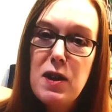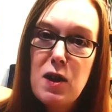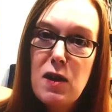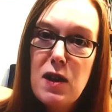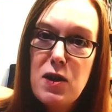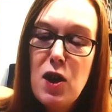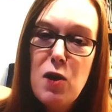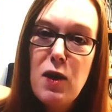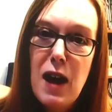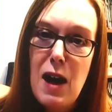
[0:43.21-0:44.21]
So there's no
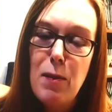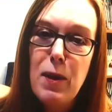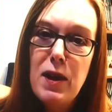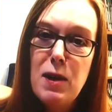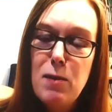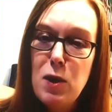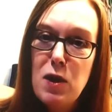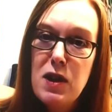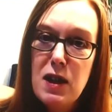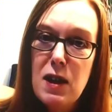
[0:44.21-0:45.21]
gap in
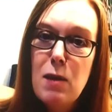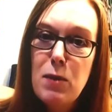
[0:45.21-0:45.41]
immunity